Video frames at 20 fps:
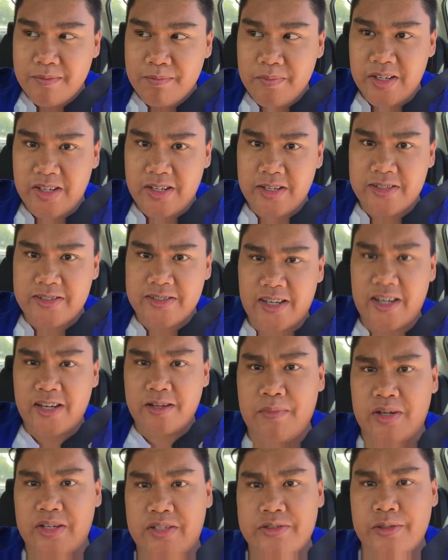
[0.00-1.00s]
because I
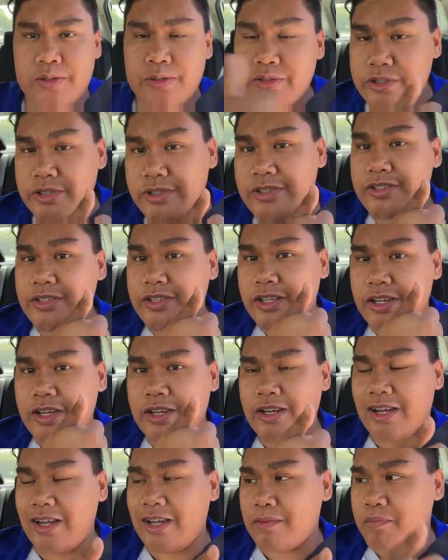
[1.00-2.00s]
my social in
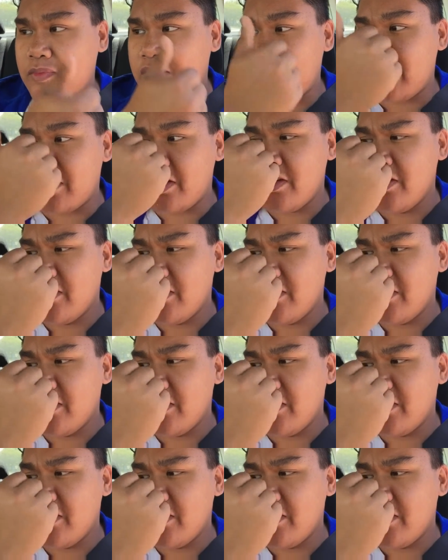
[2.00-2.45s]
there, I had my